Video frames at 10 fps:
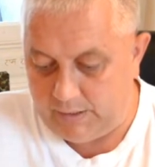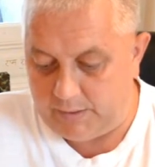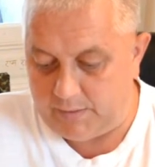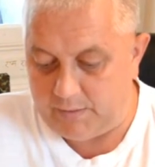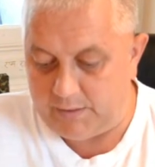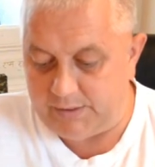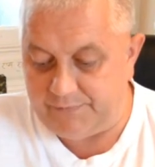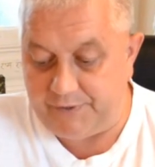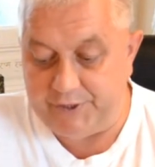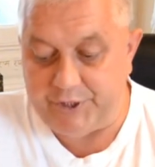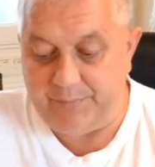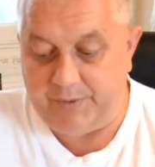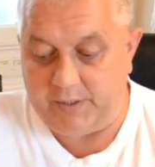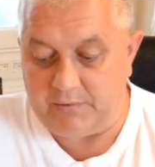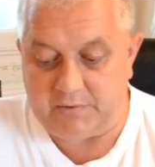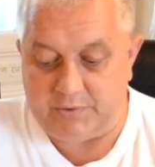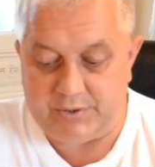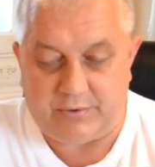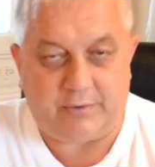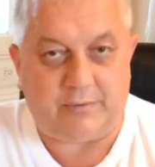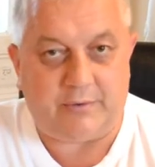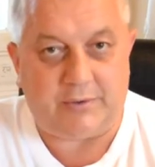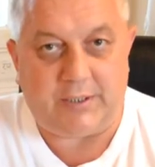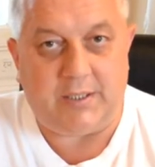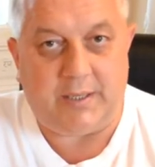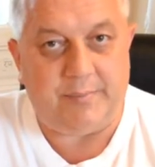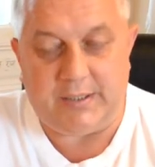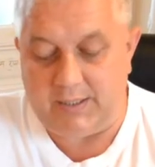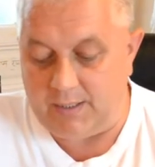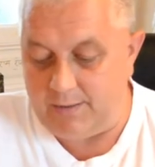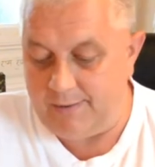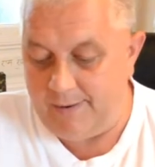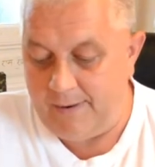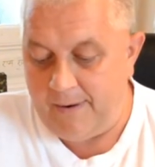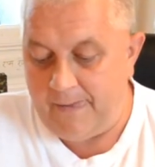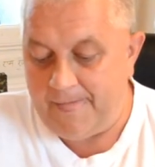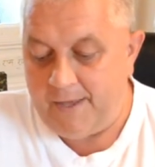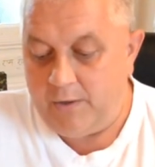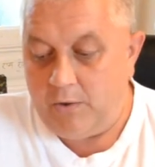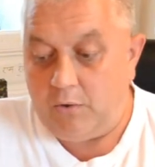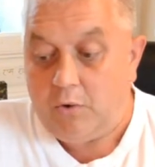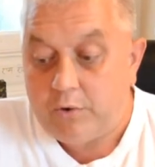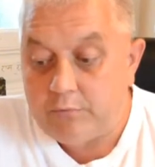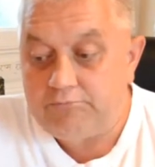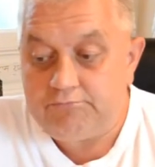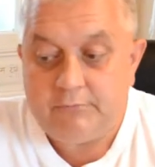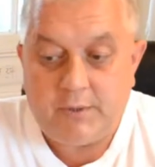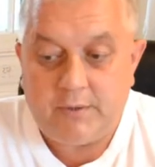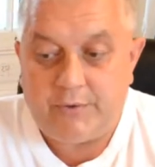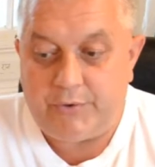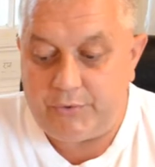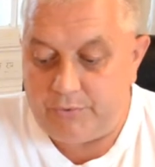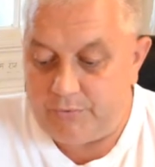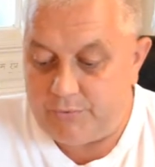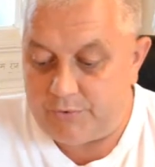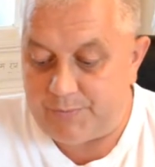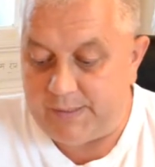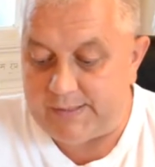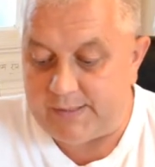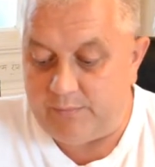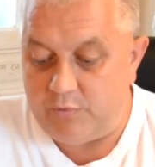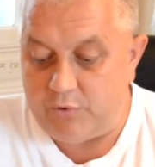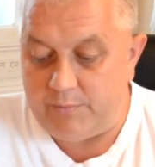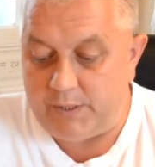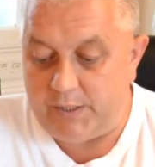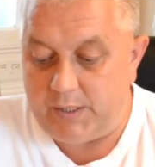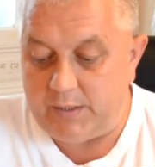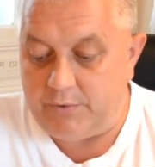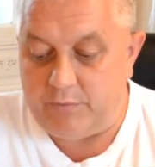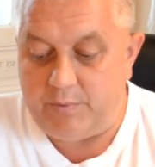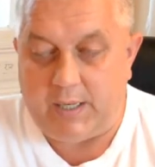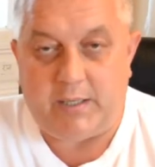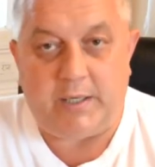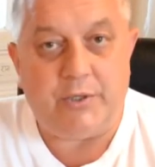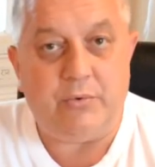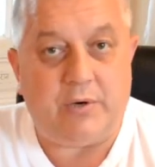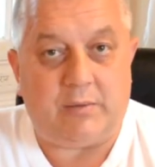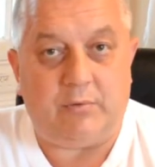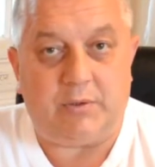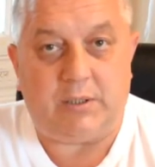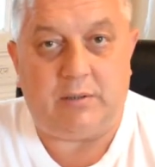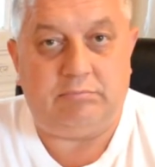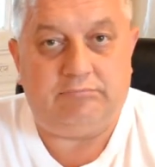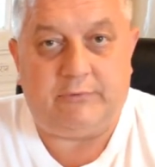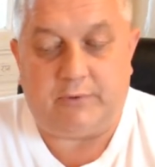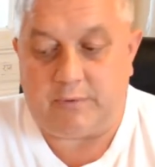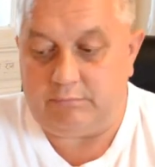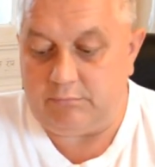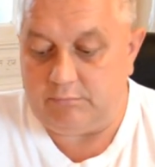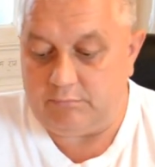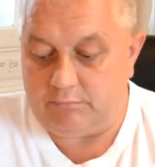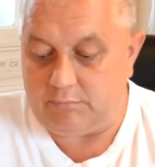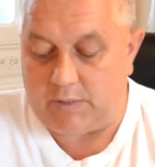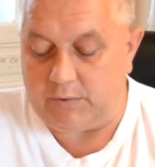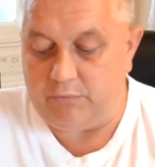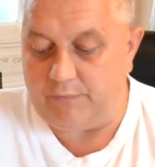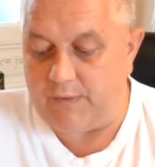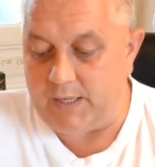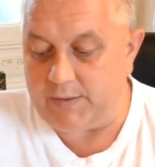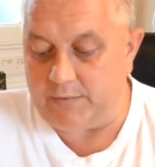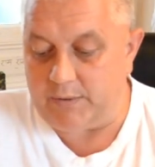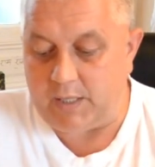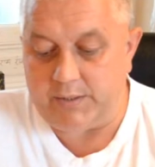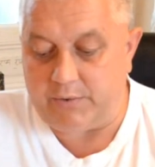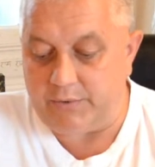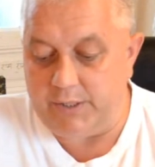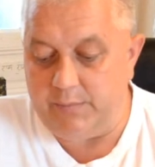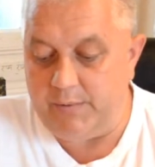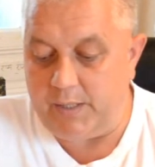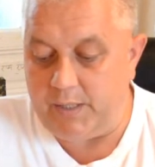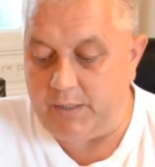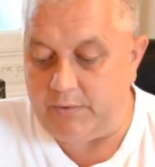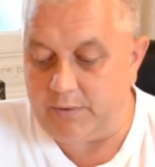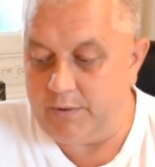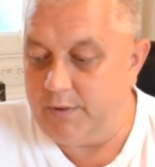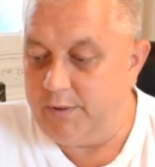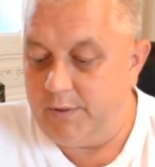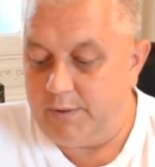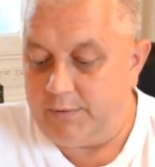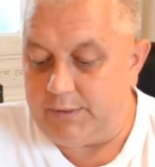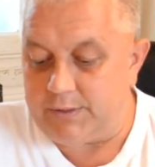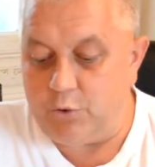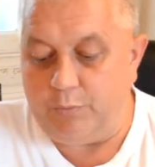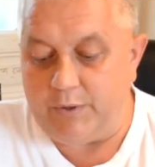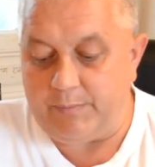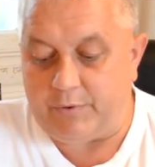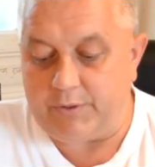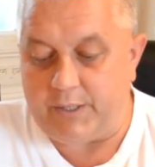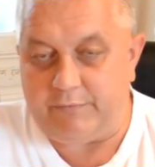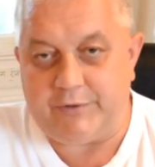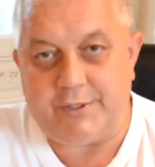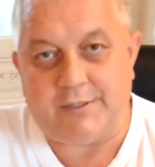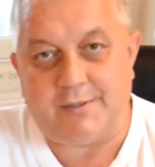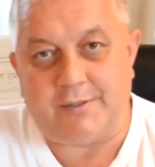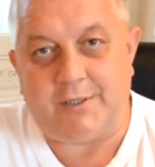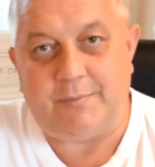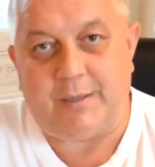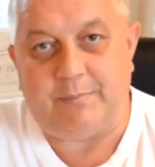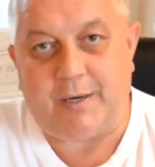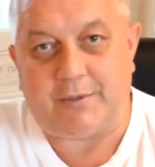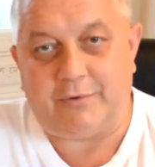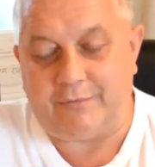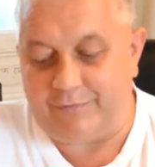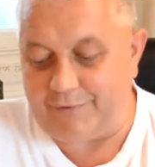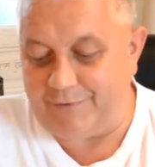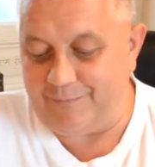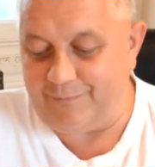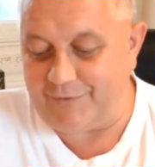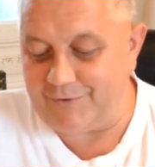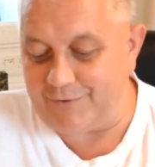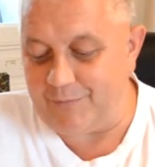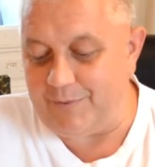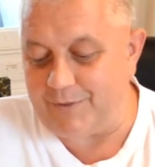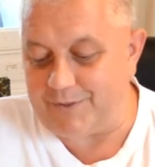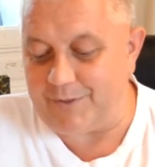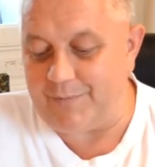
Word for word: and uh, it's free shipping, so it's not not really a big deal. Or you spend some more money and you buy a newer model for, I could find either on eBay or this Kupujem Prodajem, which is the Serbian part of uh, Serb